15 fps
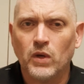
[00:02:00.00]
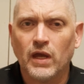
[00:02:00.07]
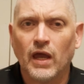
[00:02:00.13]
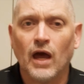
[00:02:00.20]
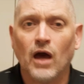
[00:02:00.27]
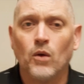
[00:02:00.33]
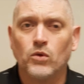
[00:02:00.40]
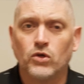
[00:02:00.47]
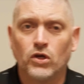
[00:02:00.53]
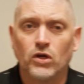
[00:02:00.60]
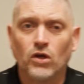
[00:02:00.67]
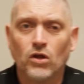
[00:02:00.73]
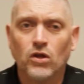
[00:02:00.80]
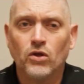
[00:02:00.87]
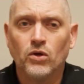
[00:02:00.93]
recount should
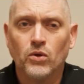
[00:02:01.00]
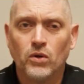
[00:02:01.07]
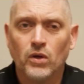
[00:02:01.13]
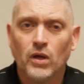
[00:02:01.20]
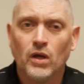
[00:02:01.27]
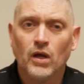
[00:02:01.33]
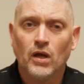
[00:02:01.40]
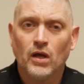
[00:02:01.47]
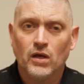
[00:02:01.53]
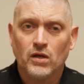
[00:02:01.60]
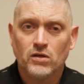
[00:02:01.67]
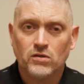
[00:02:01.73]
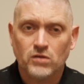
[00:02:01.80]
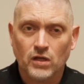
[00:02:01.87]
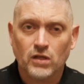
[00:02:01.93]
include
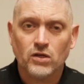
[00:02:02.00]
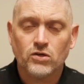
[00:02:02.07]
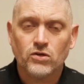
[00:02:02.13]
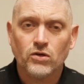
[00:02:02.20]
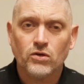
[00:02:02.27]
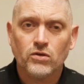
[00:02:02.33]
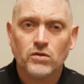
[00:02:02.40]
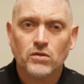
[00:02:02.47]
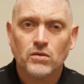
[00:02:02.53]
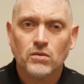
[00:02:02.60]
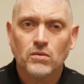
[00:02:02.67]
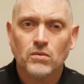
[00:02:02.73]
signatures,